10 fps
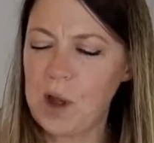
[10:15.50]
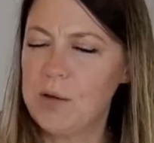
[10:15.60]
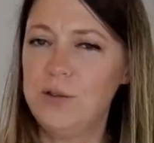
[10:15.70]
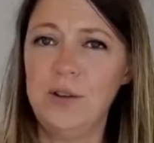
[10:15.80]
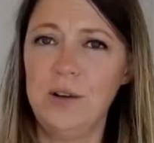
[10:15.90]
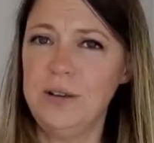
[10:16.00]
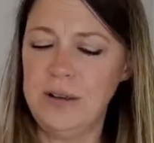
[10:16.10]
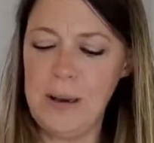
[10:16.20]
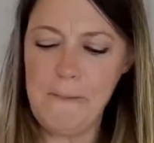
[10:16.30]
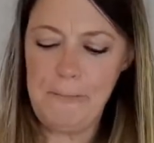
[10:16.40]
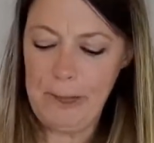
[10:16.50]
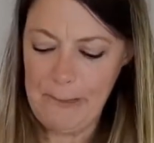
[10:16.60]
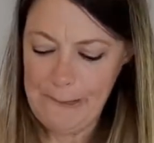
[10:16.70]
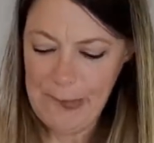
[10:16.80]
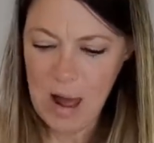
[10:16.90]
Seriously.
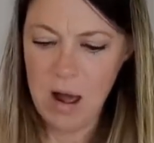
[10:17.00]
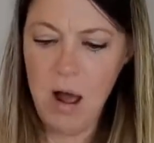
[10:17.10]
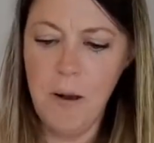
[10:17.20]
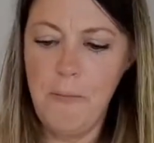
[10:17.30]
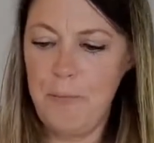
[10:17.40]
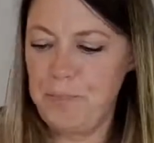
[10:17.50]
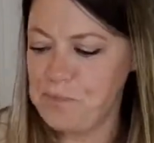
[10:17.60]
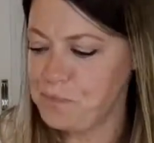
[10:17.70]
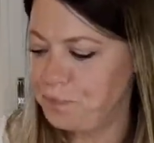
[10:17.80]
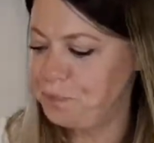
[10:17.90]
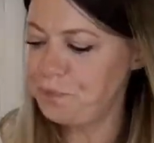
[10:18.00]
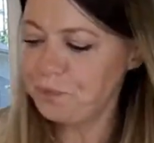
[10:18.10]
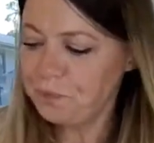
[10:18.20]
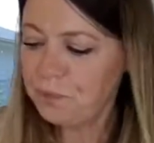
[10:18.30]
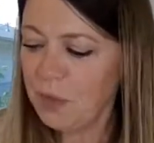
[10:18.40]
Oh!
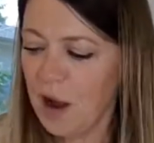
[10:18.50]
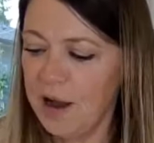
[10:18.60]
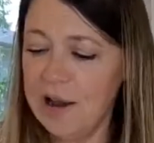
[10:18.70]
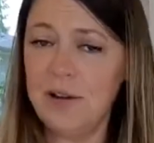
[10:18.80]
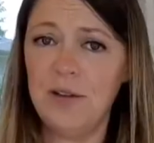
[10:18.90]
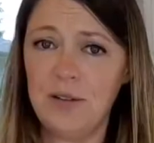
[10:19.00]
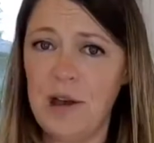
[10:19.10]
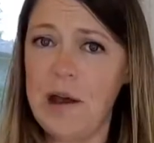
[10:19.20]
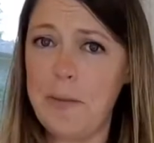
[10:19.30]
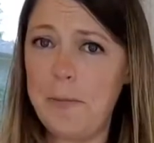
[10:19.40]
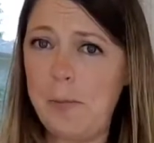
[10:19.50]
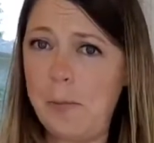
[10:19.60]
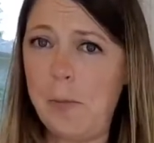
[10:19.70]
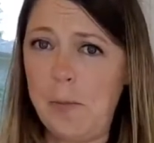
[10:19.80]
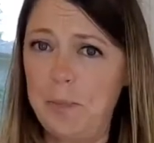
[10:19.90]
It is like,
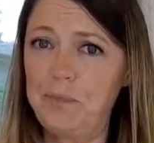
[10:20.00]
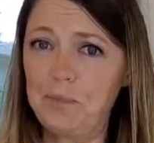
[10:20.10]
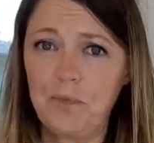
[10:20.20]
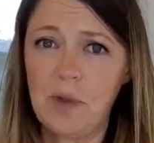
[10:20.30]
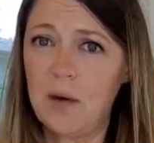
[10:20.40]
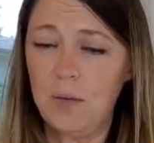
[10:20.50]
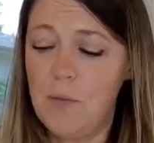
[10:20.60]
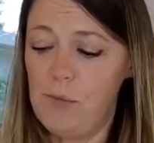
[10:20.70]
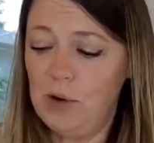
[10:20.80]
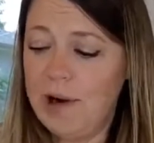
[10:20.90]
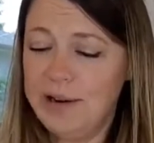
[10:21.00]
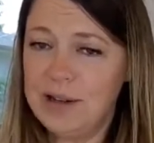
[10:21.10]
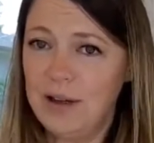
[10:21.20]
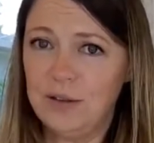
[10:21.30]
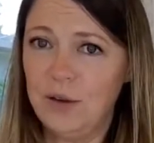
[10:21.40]
you can't
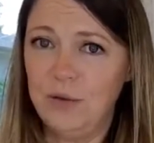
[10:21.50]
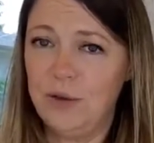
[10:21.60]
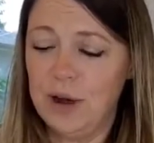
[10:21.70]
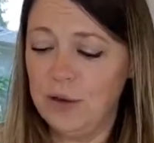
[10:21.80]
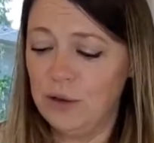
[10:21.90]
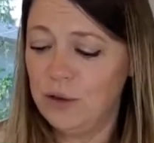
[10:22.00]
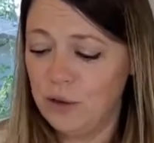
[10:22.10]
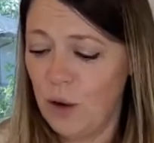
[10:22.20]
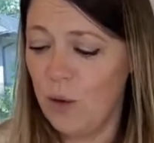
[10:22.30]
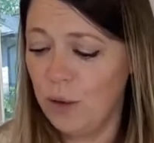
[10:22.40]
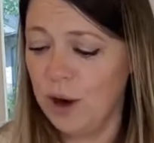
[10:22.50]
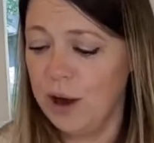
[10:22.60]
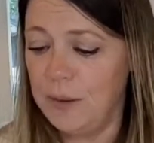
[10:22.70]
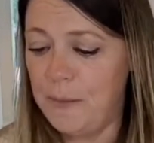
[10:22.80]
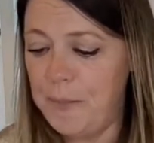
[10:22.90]
tell it's gluten free. They're so
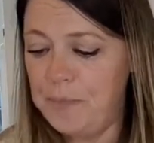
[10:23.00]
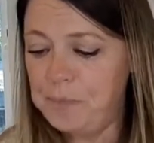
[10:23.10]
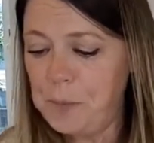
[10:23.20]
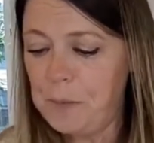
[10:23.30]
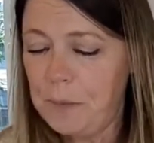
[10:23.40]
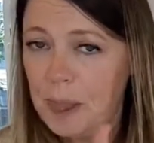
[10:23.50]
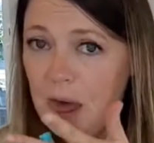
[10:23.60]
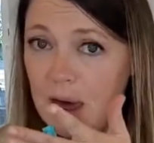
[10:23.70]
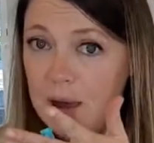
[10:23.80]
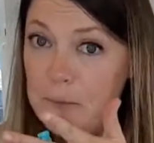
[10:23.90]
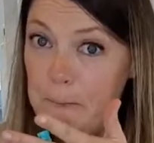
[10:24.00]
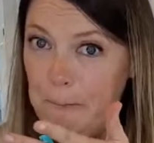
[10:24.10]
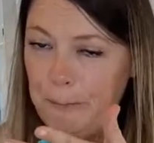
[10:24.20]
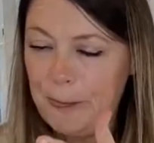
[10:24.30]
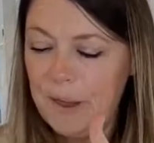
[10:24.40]
good. And
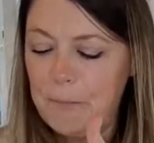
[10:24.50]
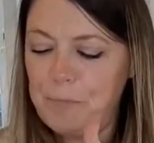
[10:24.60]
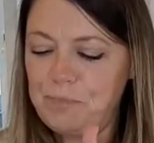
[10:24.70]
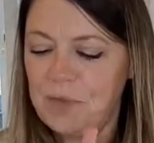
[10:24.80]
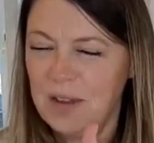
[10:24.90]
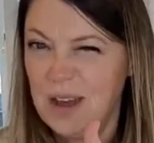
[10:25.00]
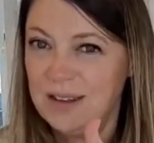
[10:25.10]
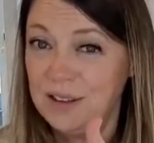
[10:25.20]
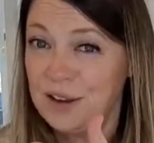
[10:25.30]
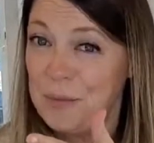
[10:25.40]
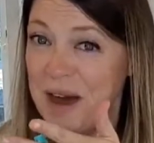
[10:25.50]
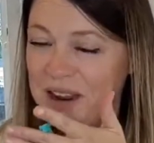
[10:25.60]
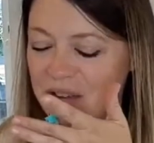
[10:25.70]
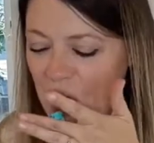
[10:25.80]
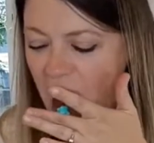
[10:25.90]
icing's not bad
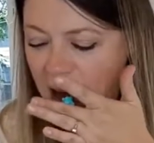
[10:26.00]
either.